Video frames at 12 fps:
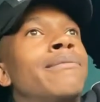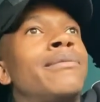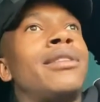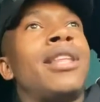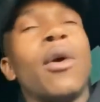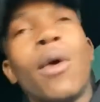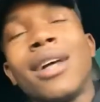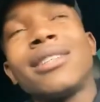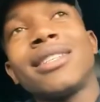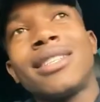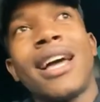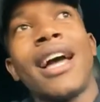There was
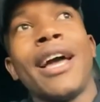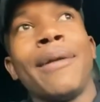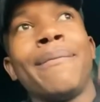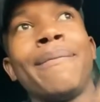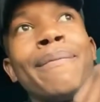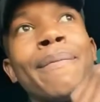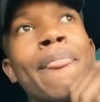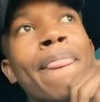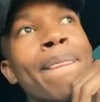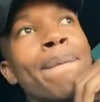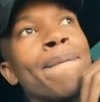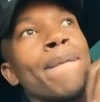a time
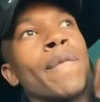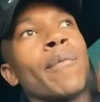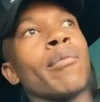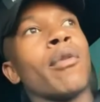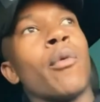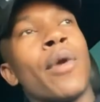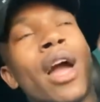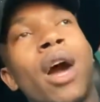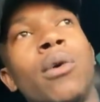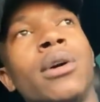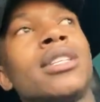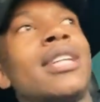where I
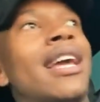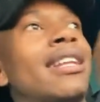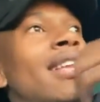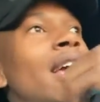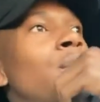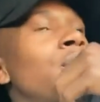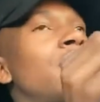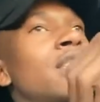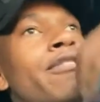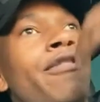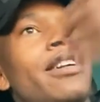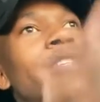was like that, which is
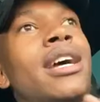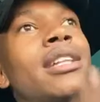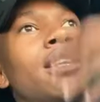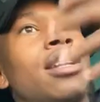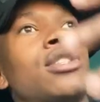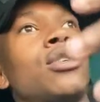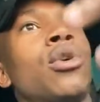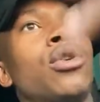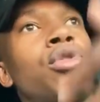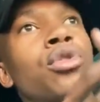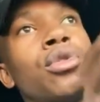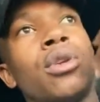a phase that I needed to go
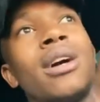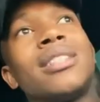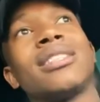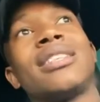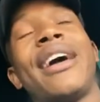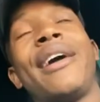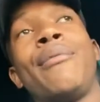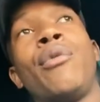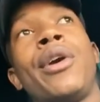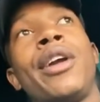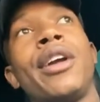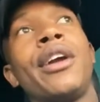through. There was a time
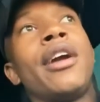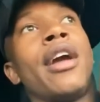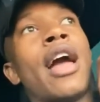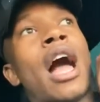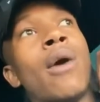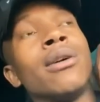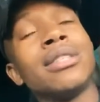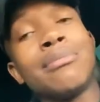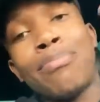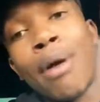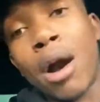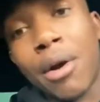where I was
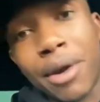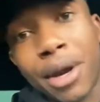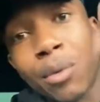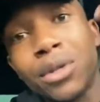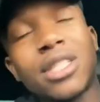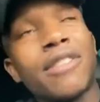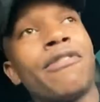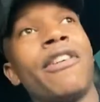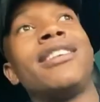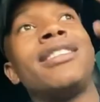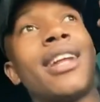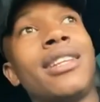empowering, which is a
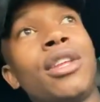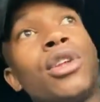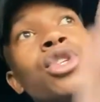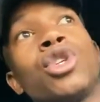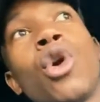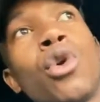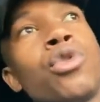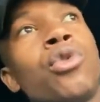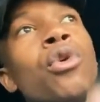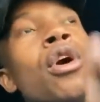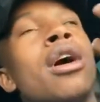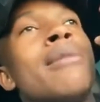phase that I needed to go
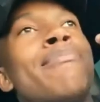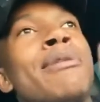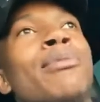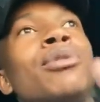through. People